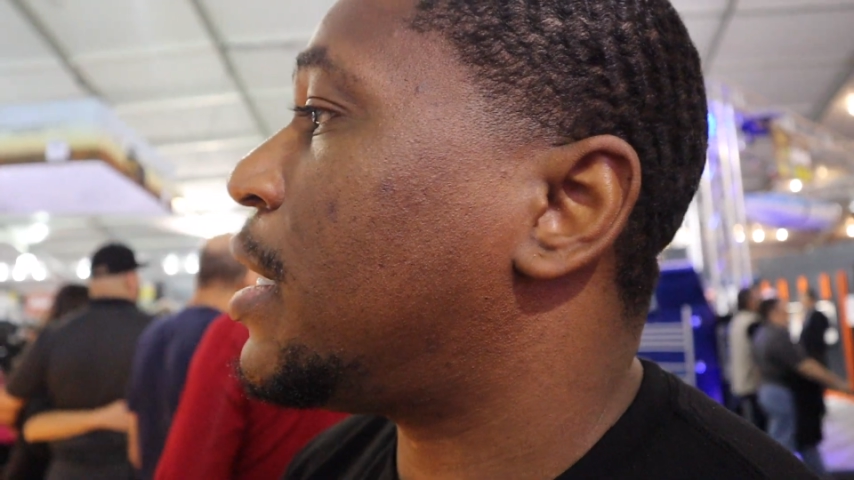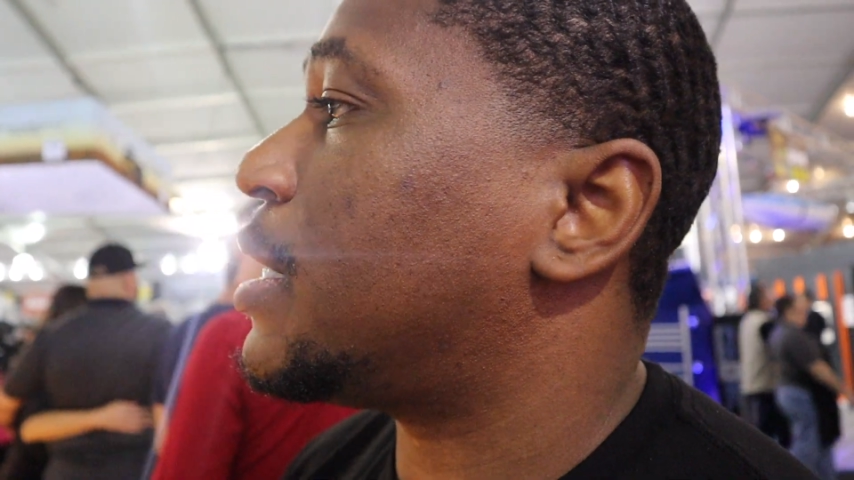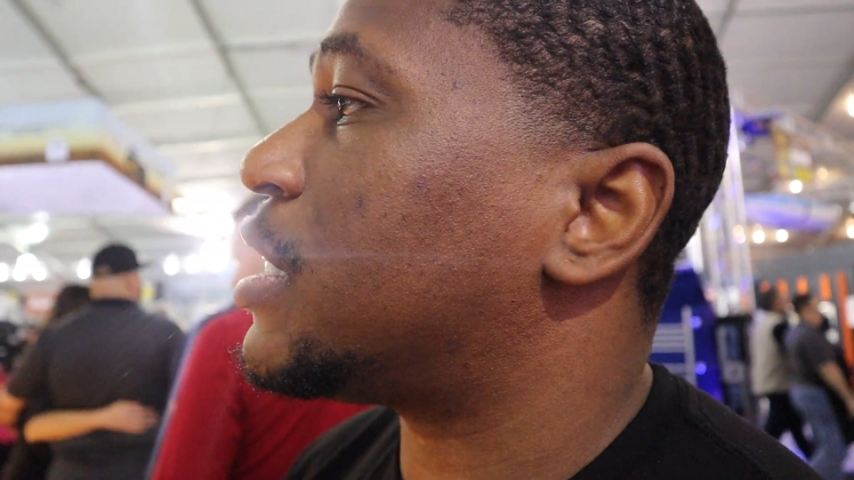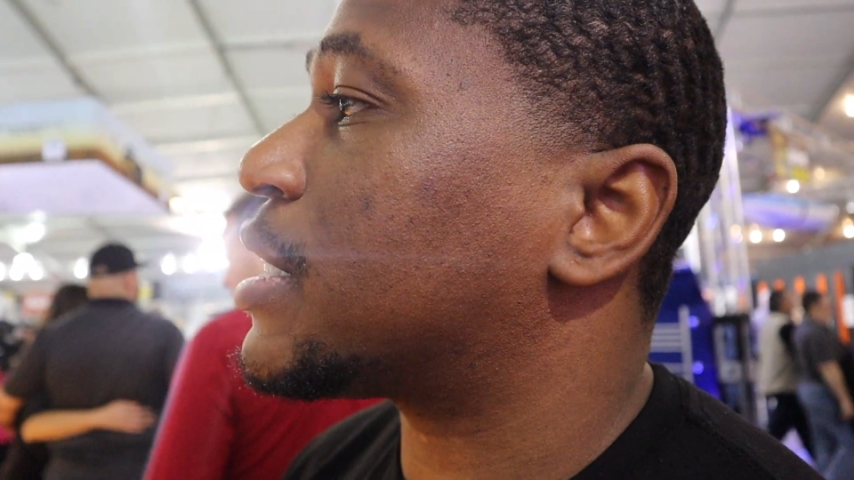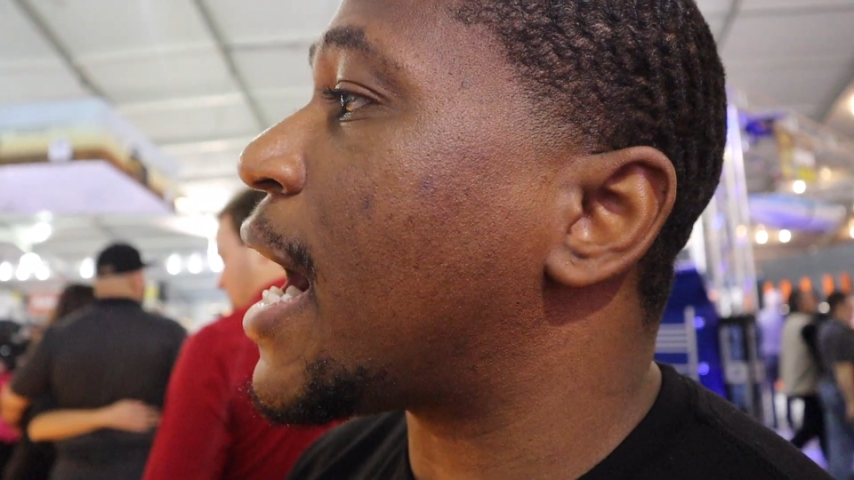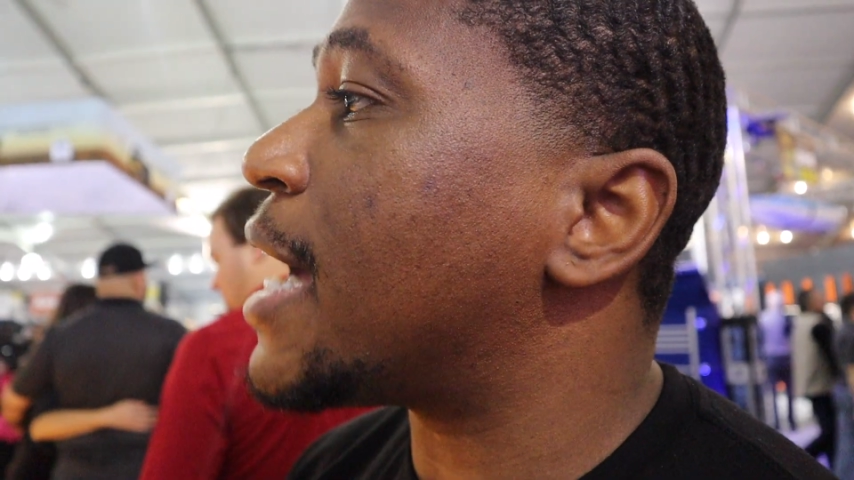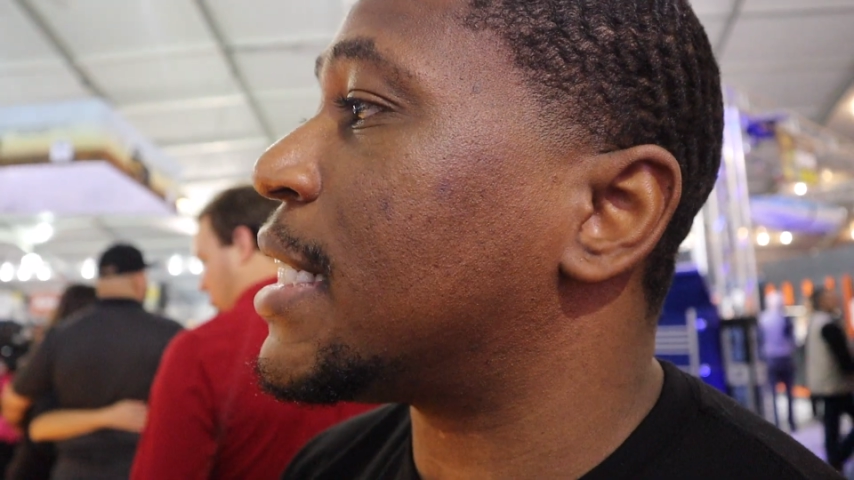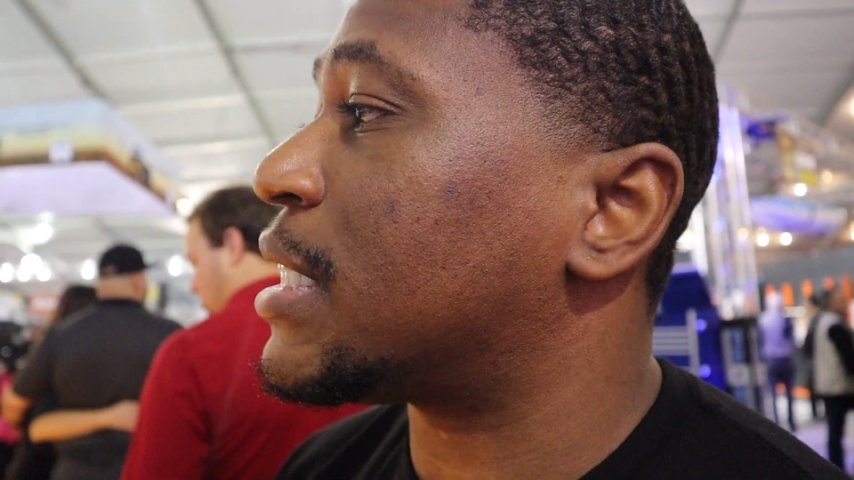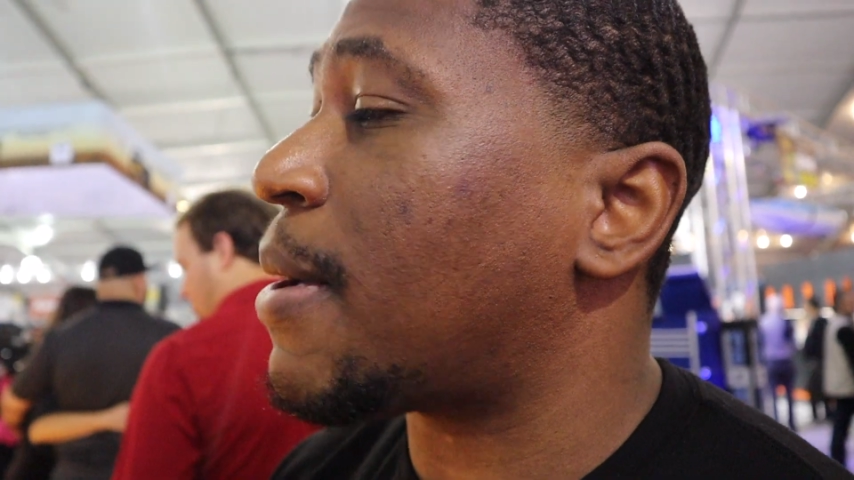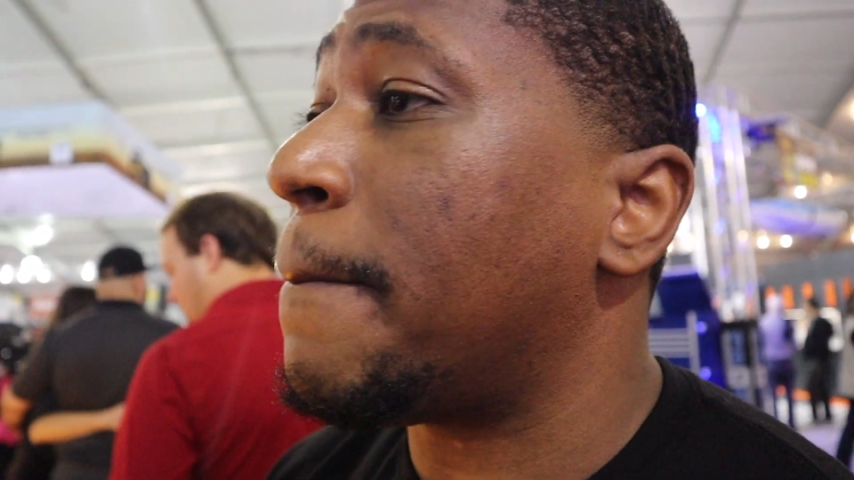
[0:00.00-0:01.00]
in disguise
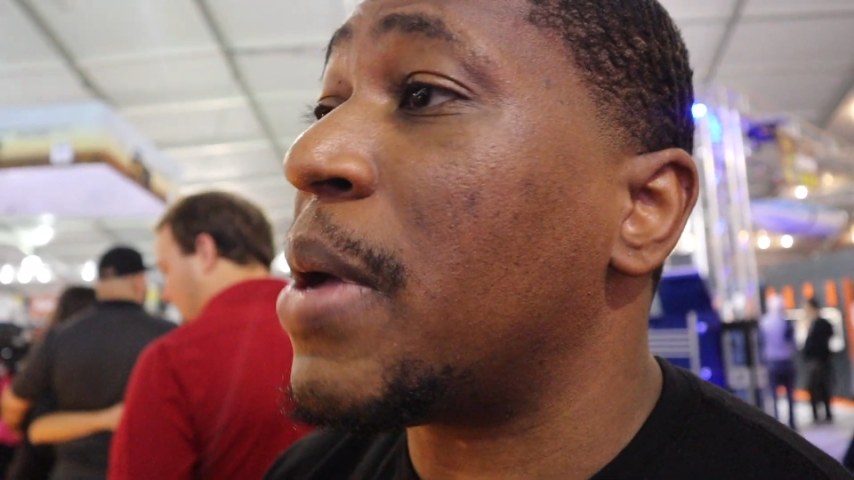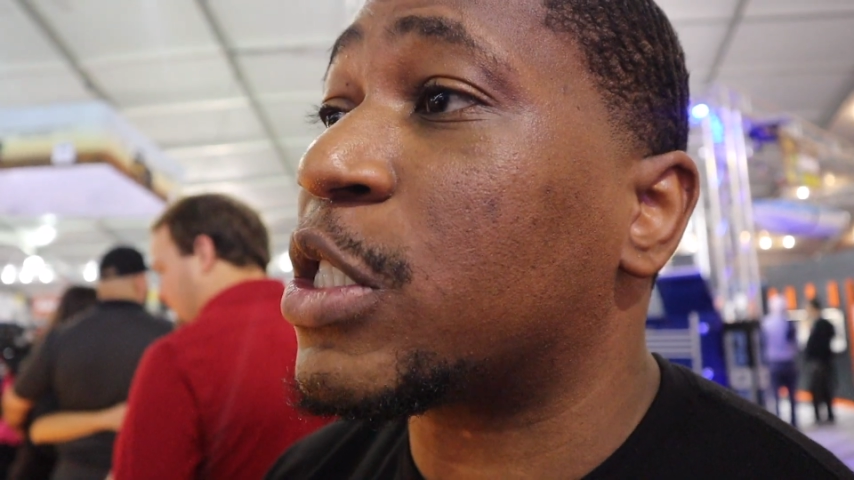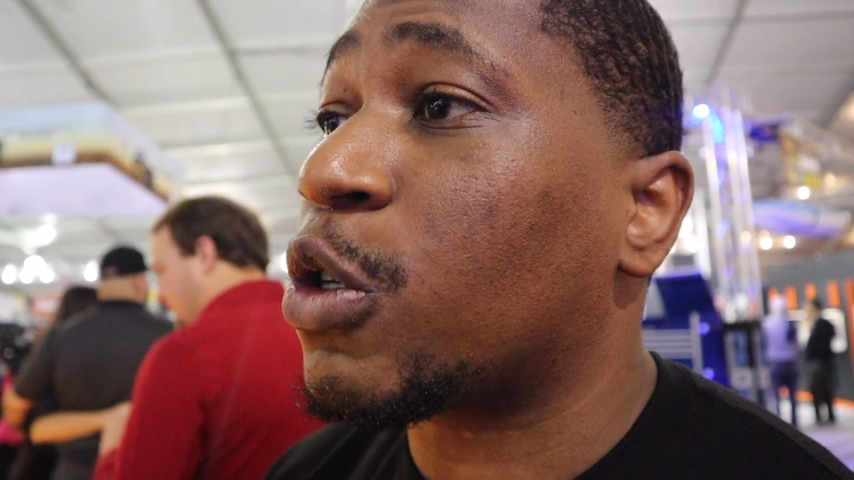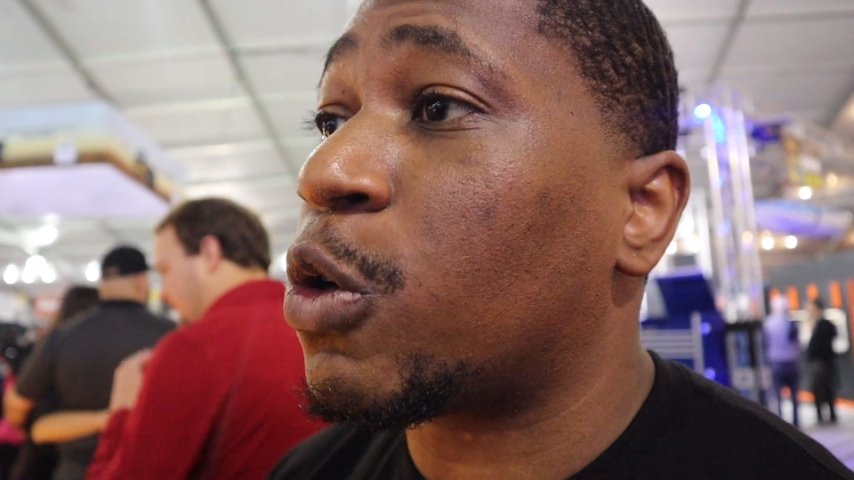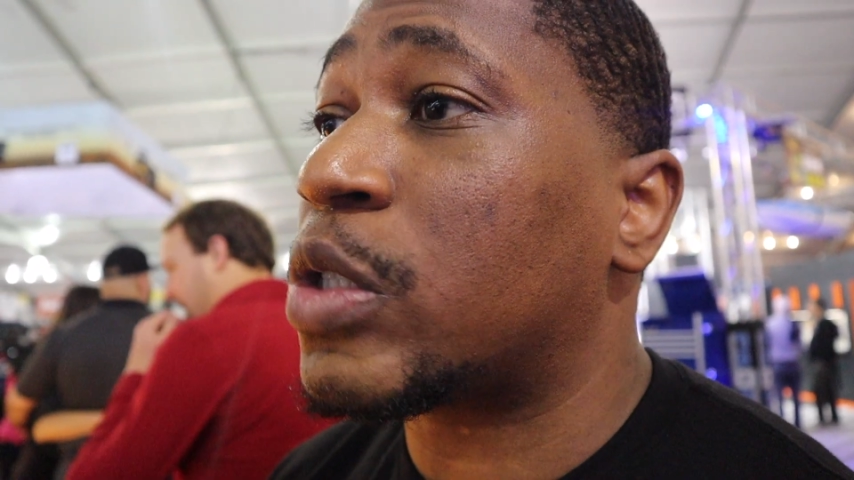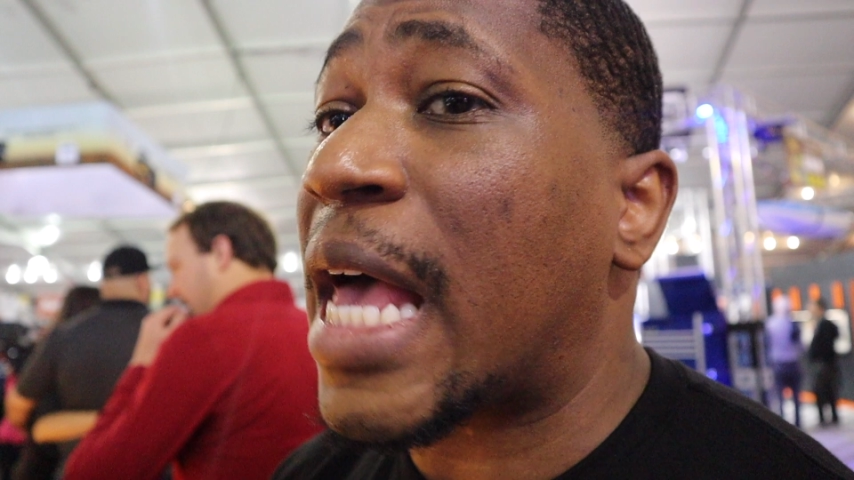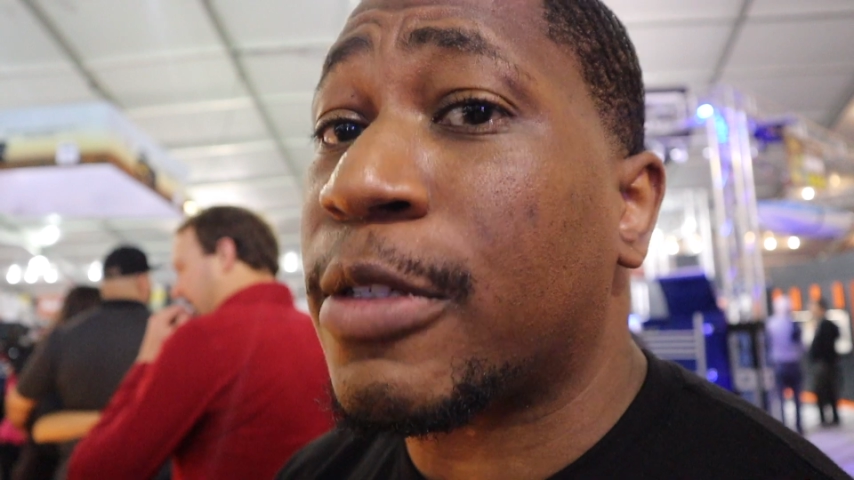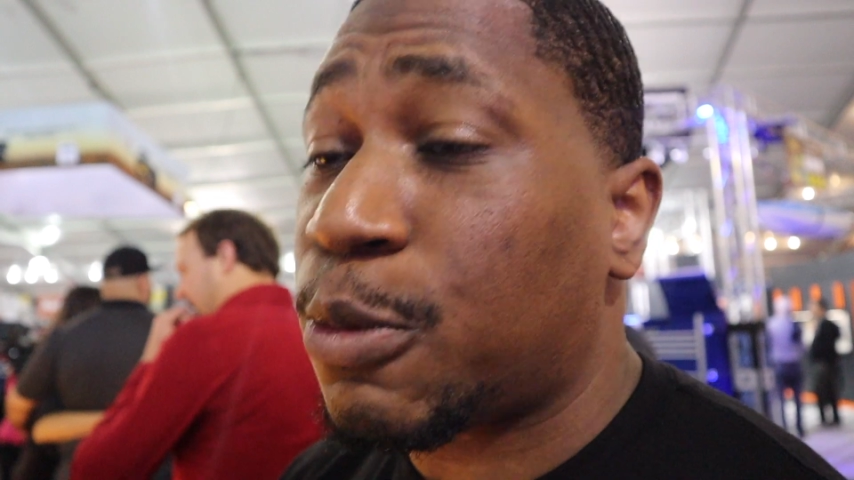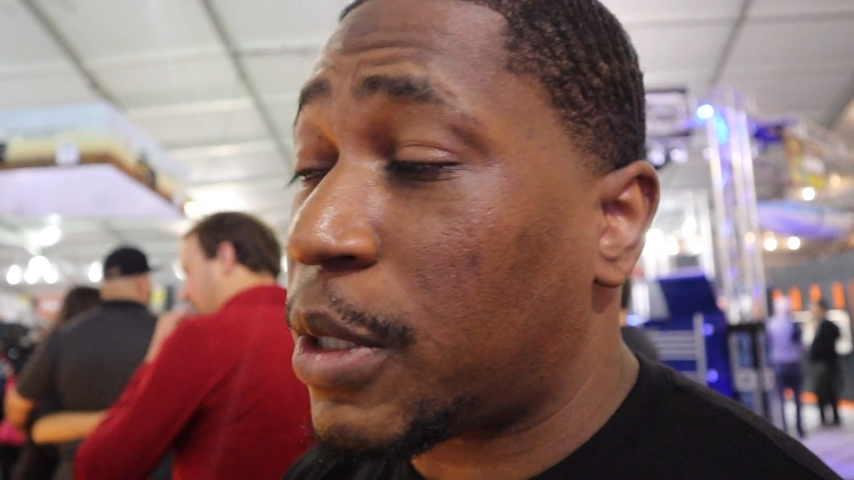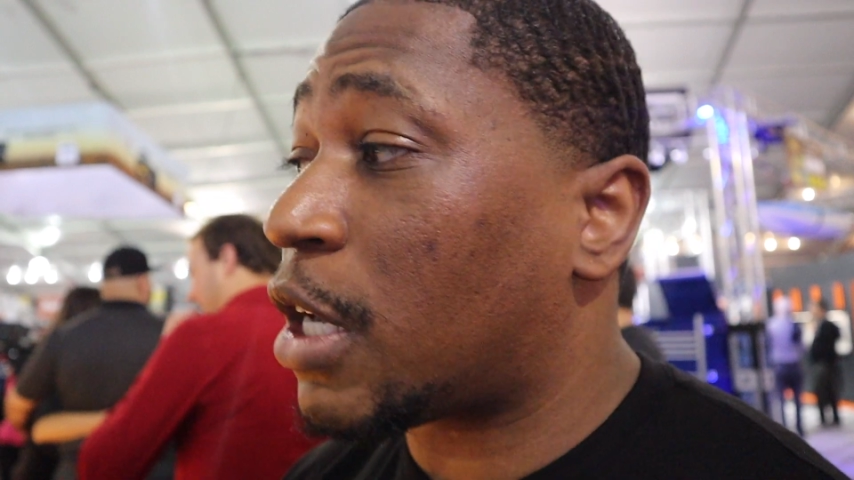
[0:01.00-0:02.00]
as a missile
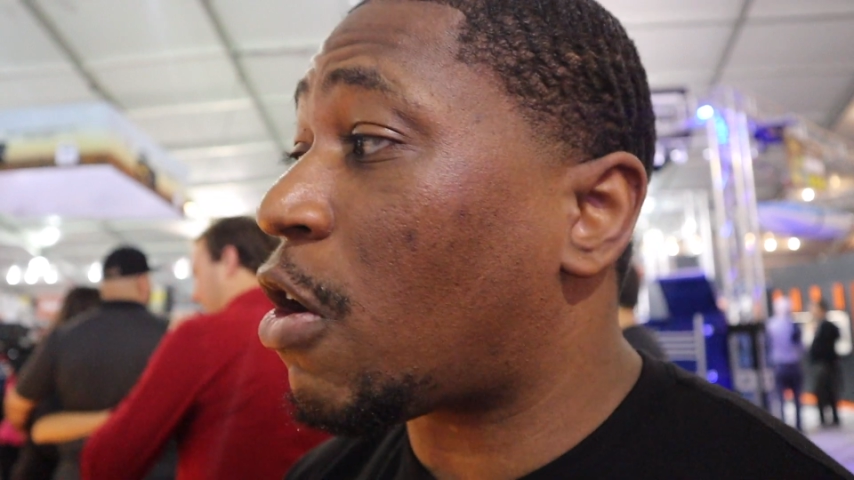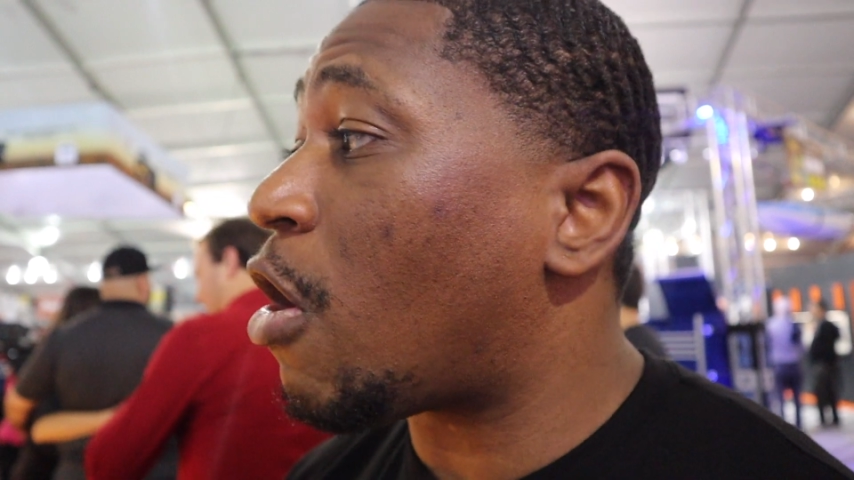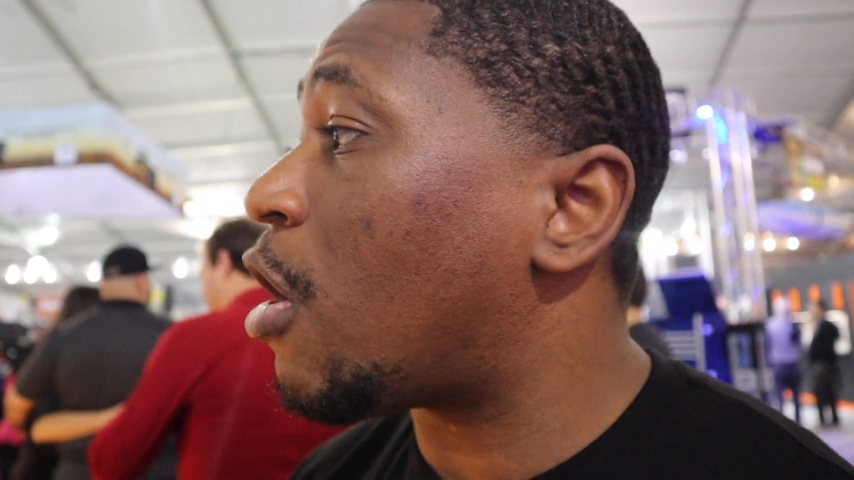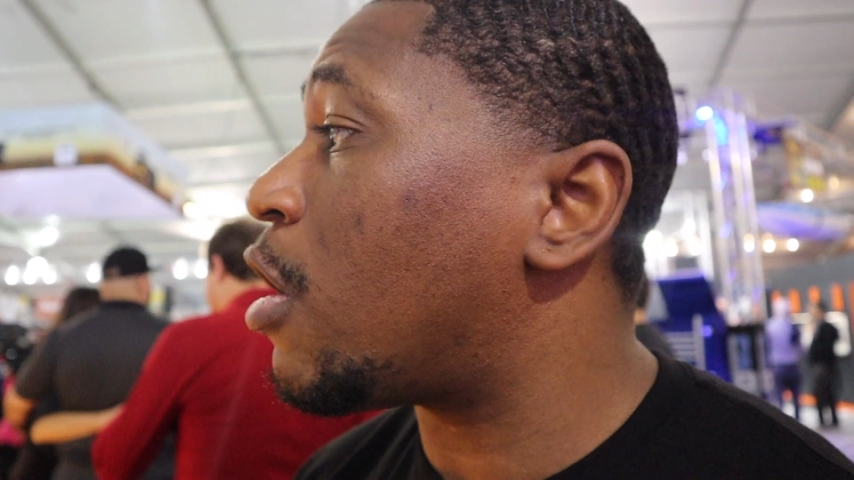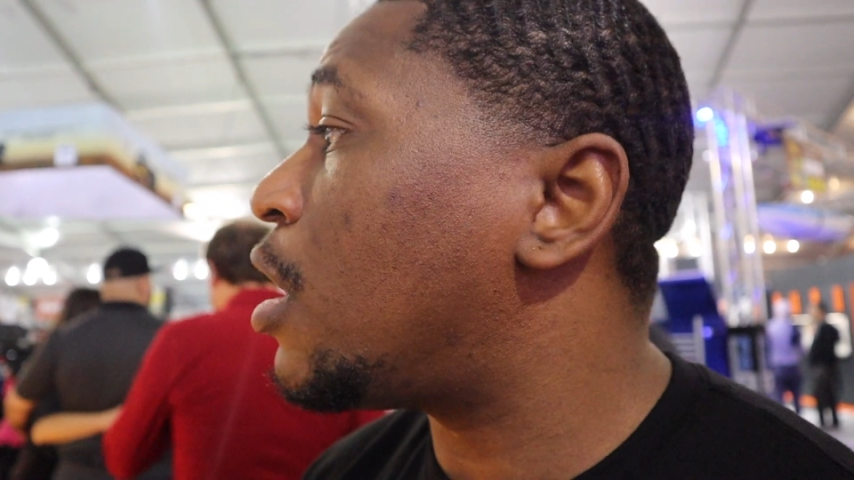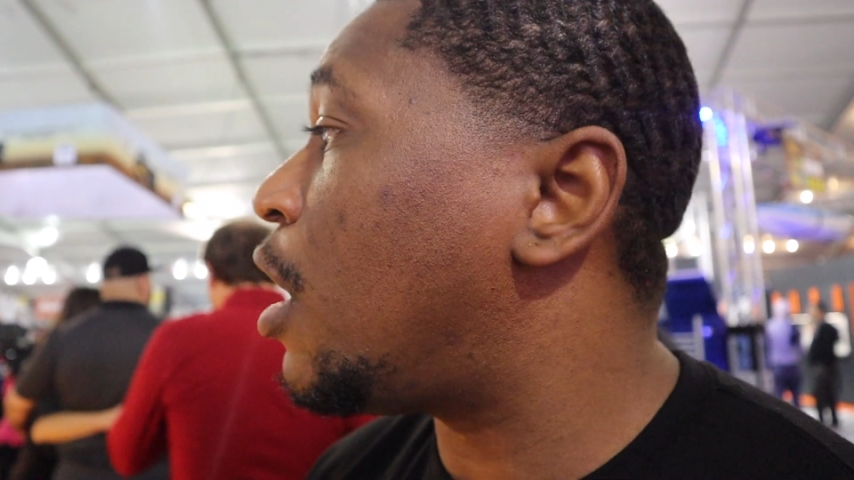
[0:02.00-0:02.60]
top speed car.